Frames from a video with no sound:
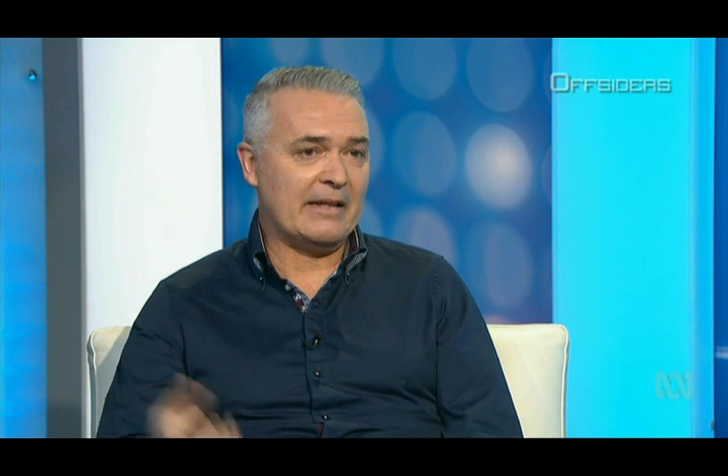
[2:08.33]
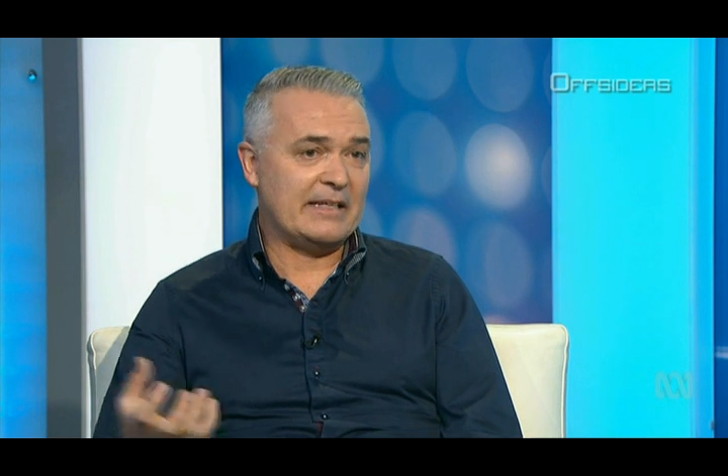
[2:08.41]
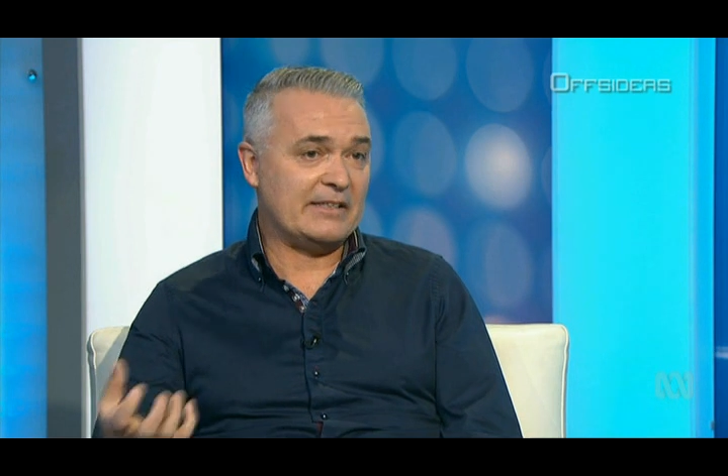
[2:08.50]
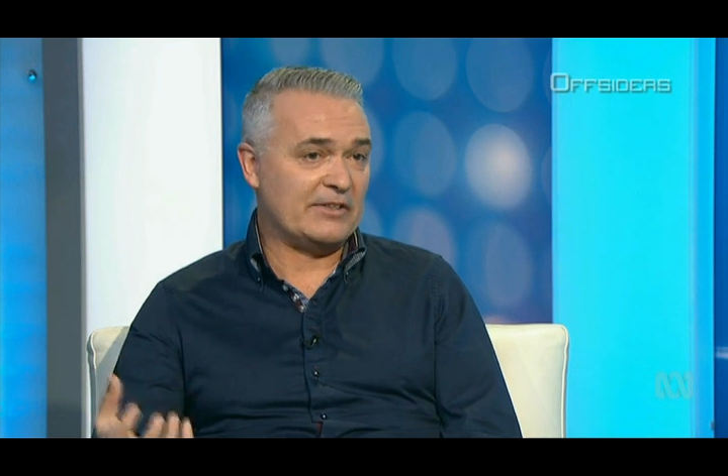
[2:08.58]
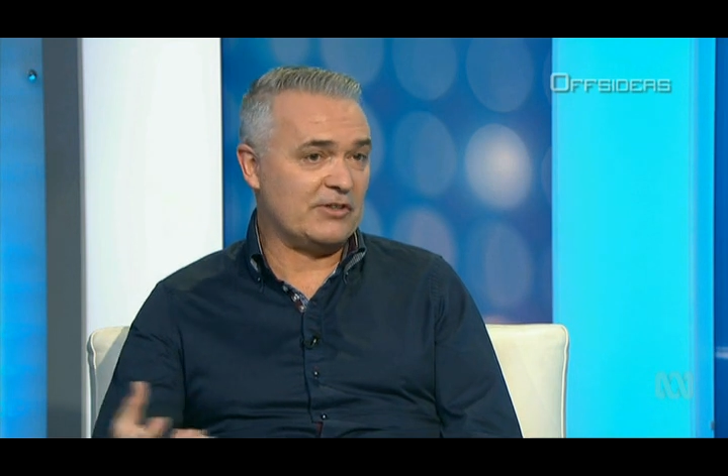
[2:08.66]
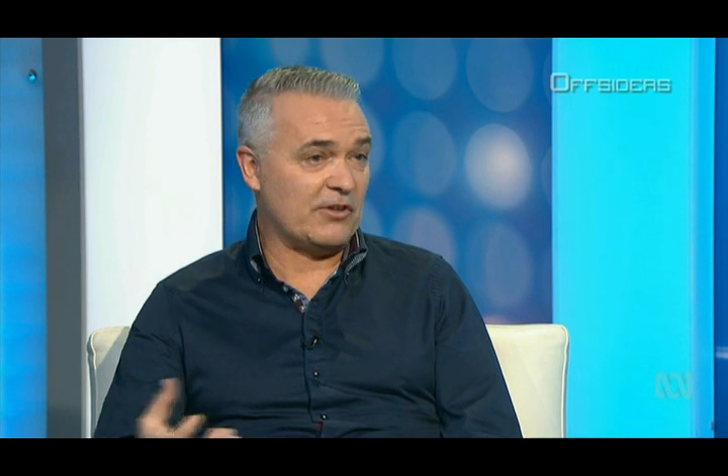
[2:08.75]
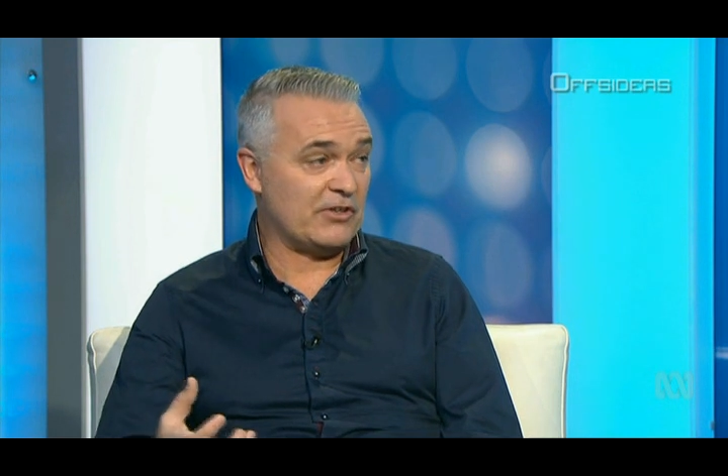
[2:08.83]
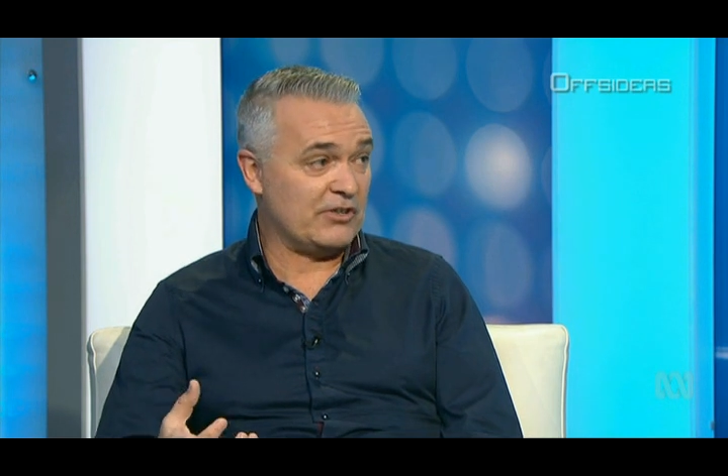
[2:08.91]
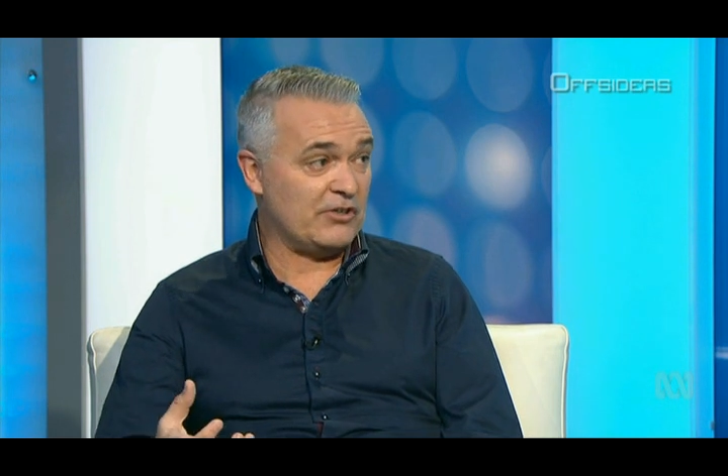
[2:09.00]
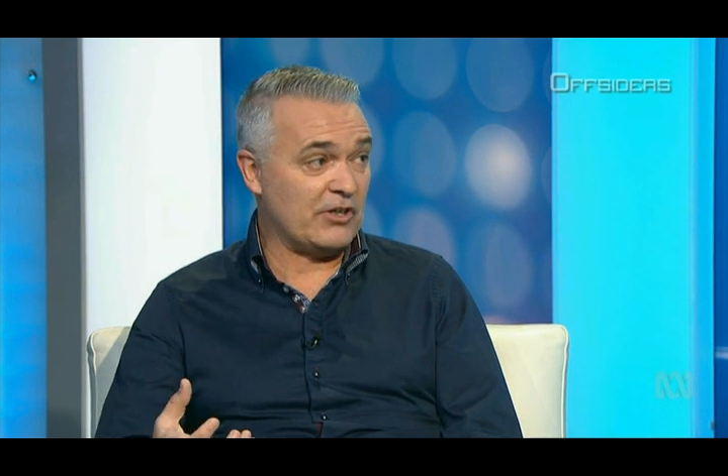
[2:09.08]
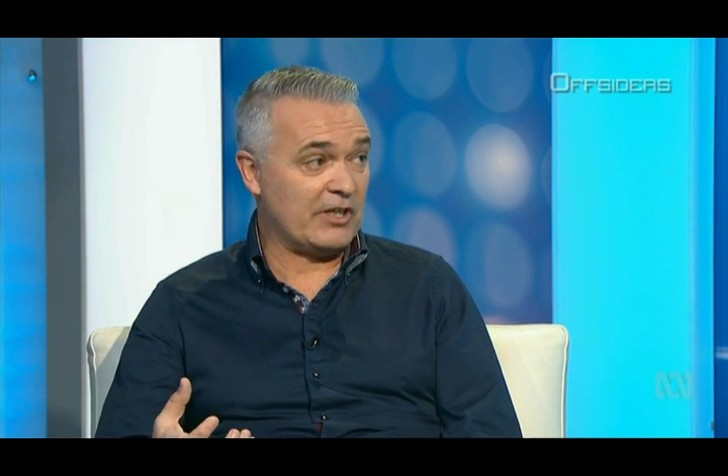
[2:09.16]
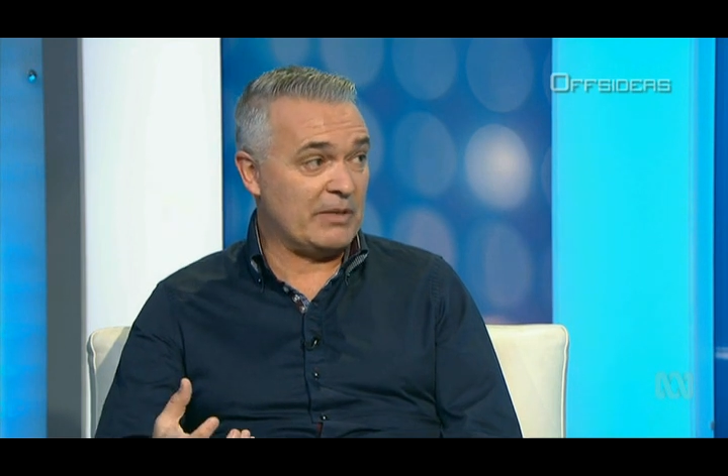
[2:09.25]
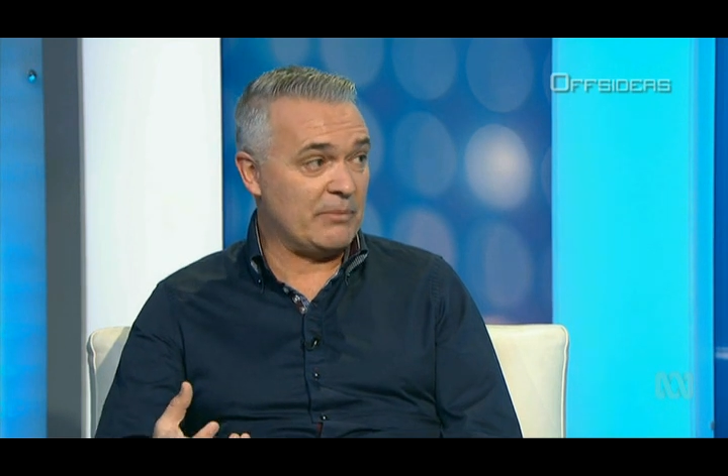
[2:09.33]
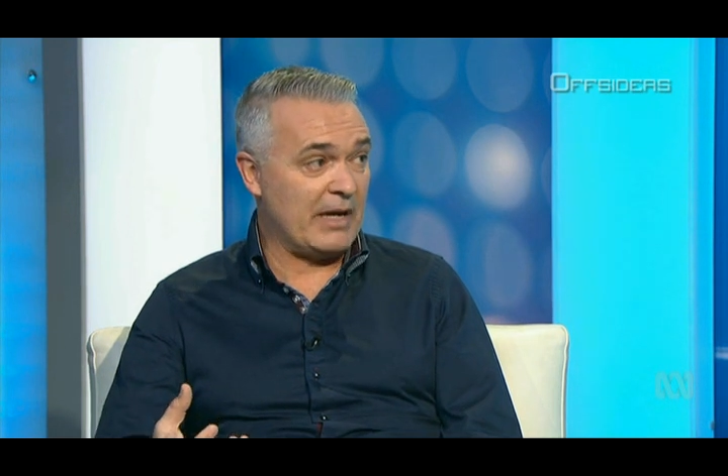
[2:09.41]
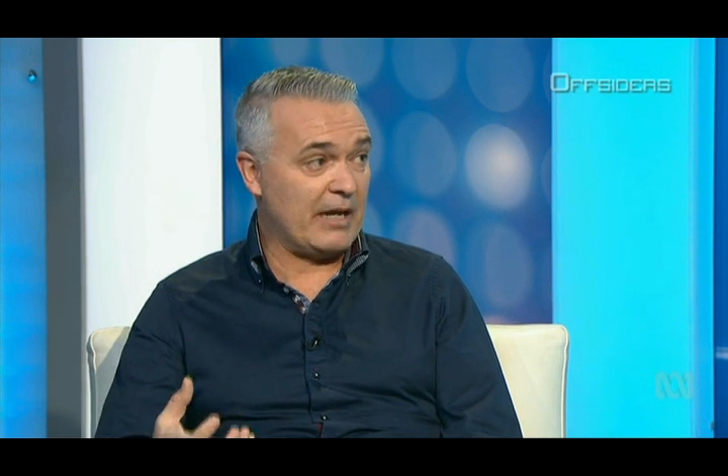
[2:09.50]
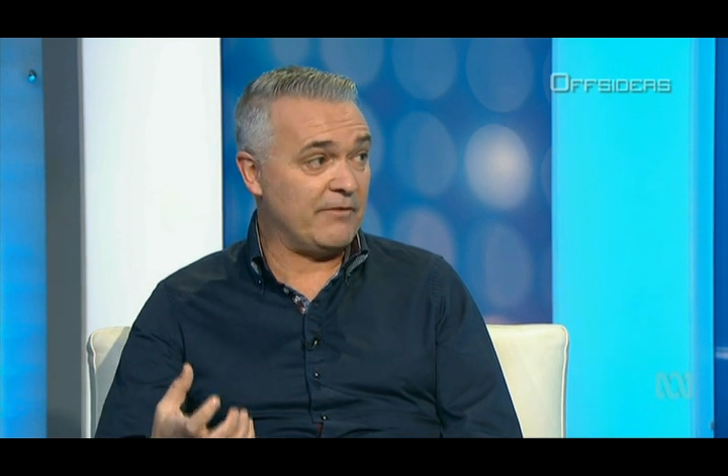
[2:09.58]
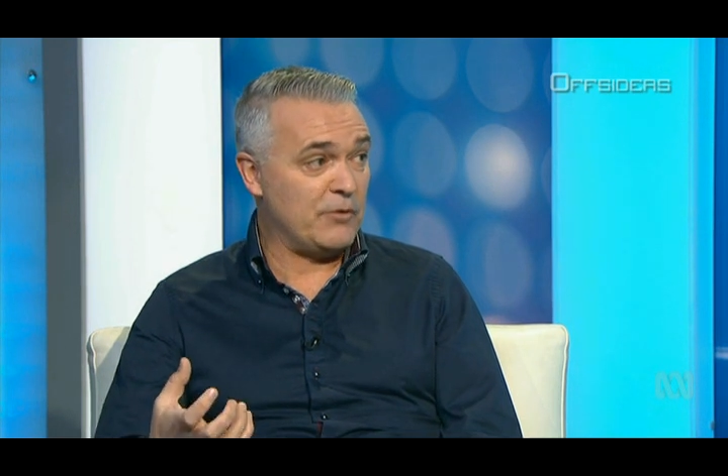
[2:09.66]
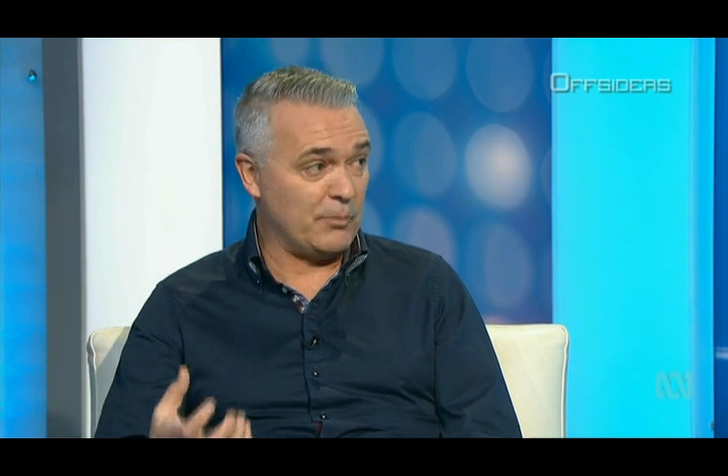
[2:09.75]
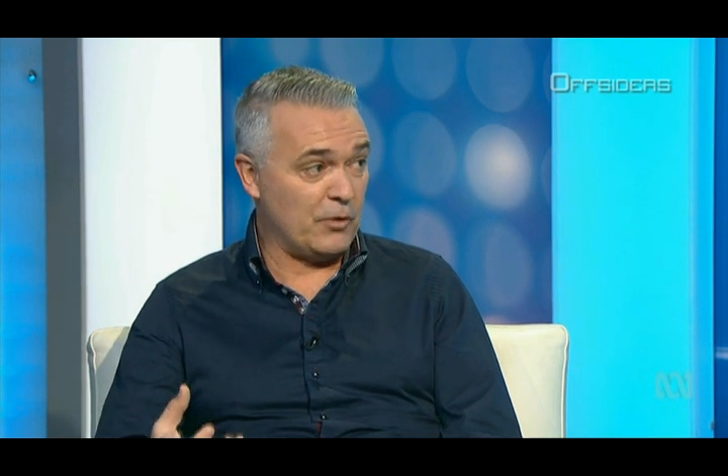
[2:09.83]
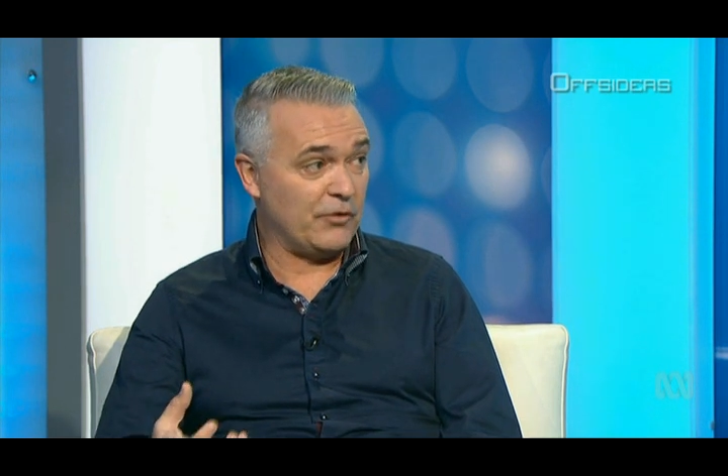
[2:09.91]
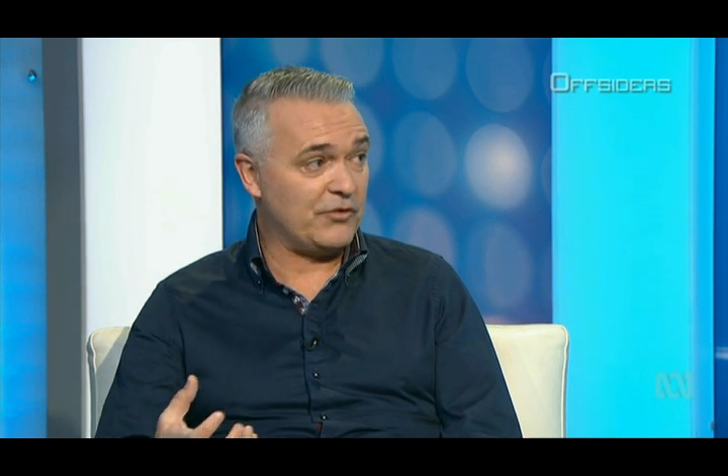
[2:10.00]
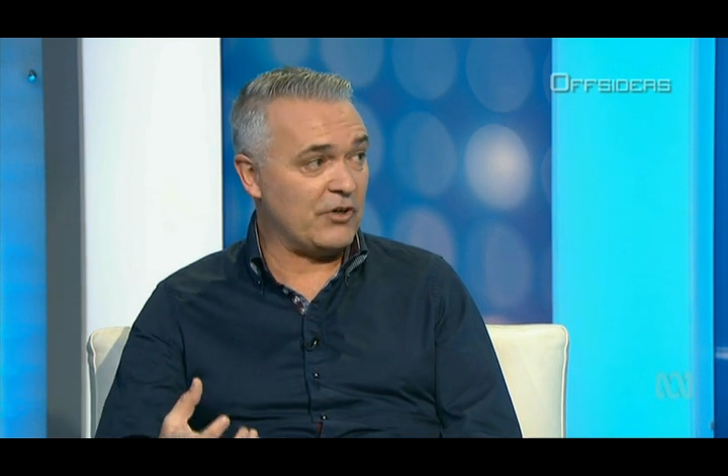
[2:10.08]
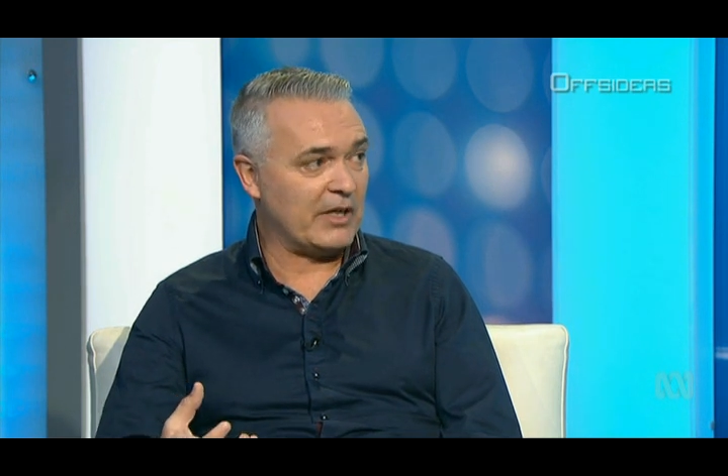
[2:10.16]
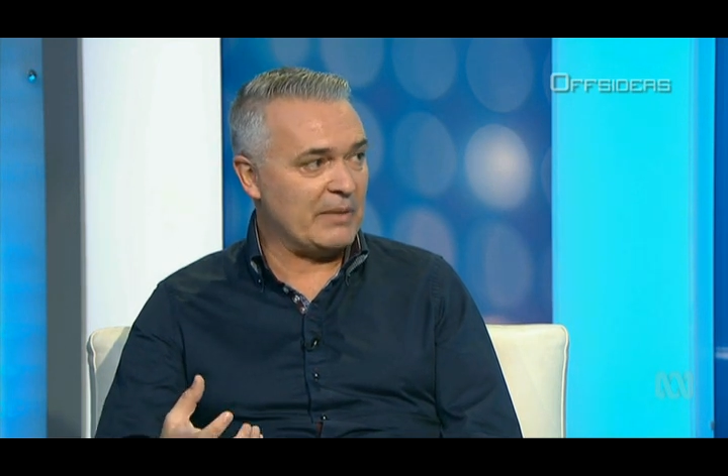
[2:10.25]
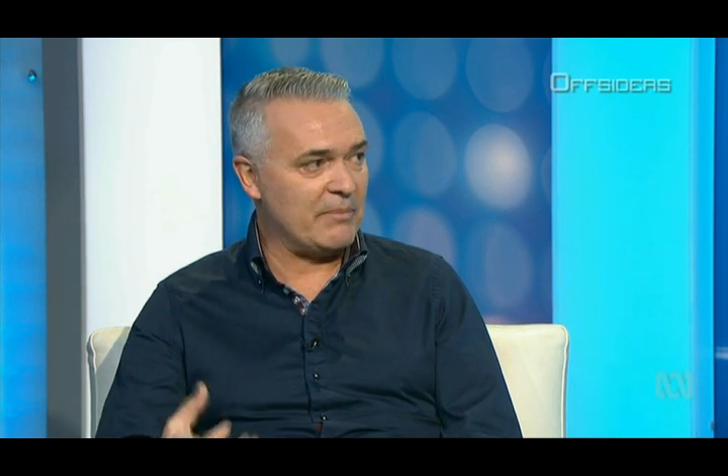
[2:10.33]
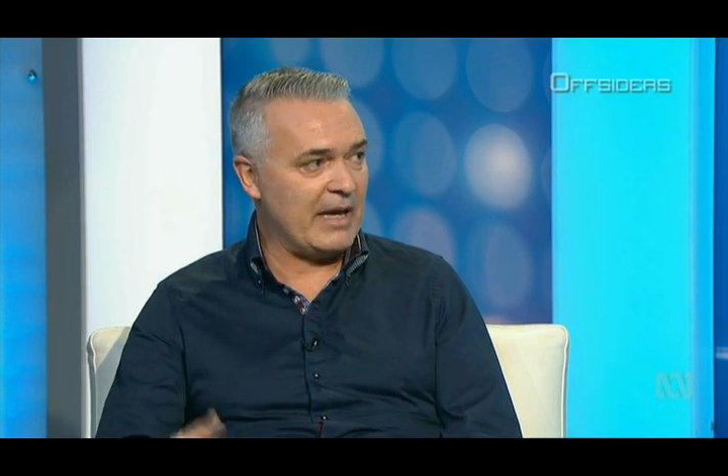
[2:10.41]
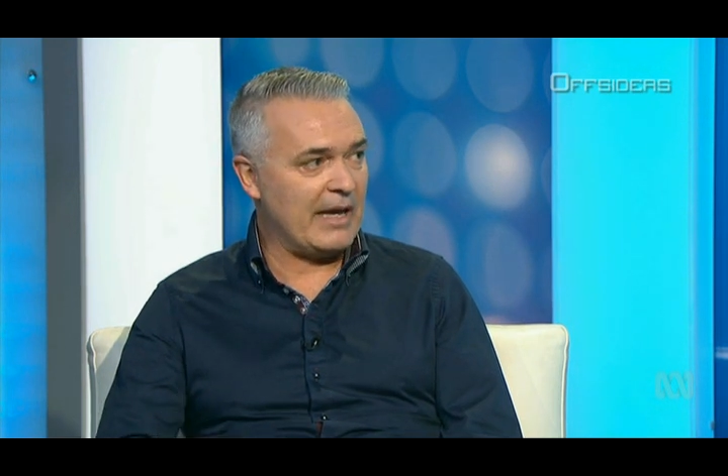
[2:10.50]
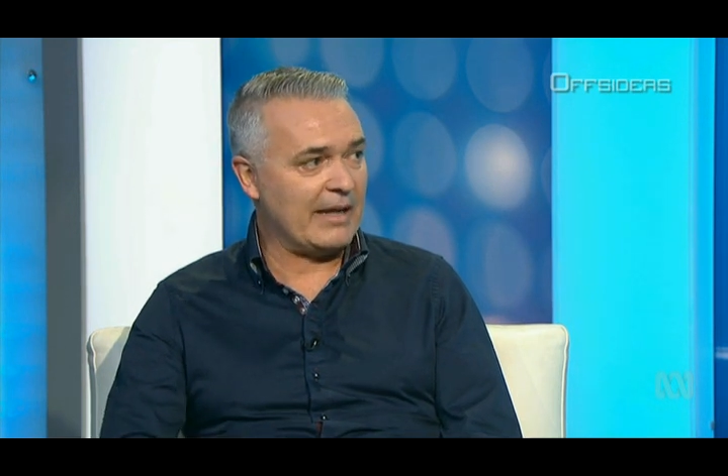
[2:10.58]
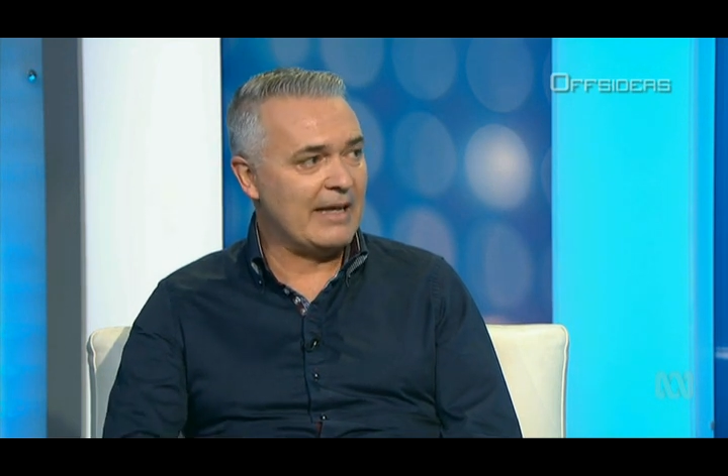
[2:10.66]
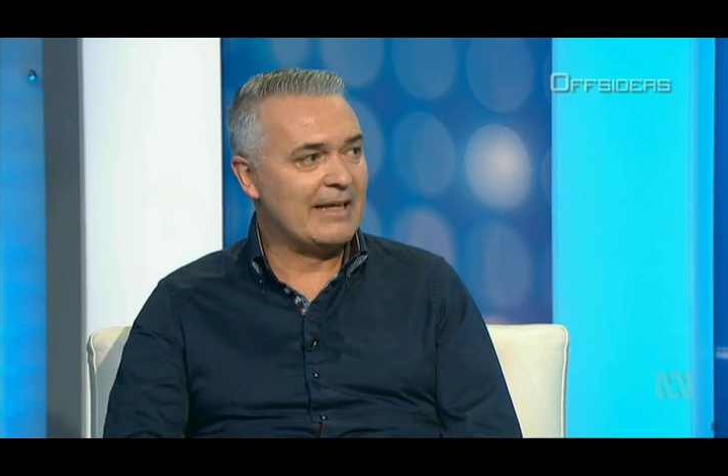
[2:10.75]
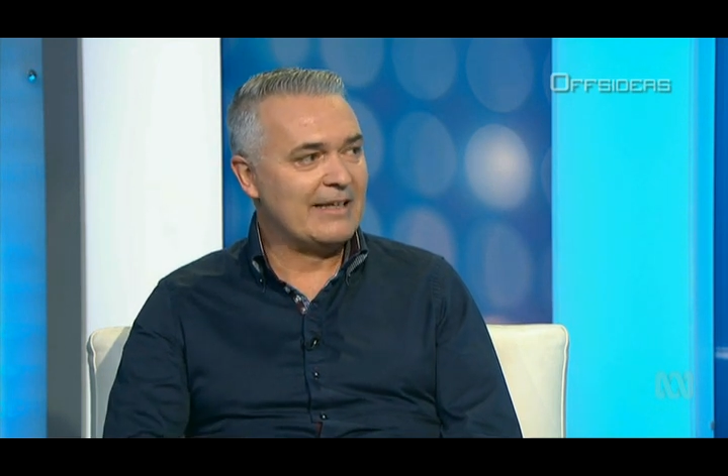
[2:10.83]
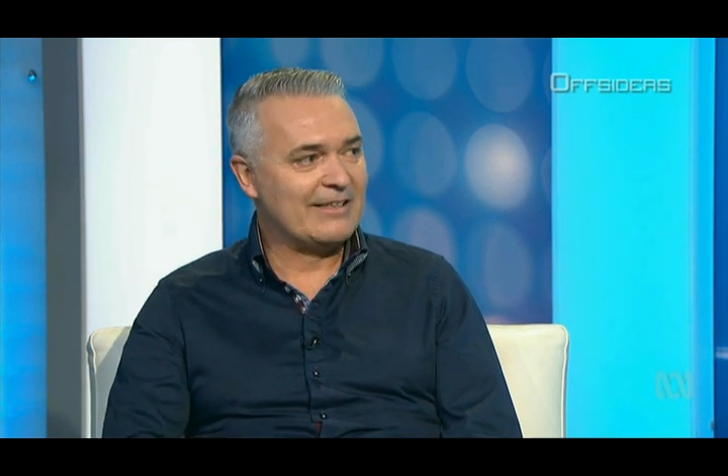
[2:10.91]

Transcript: And this is soccer striking back, football striking back.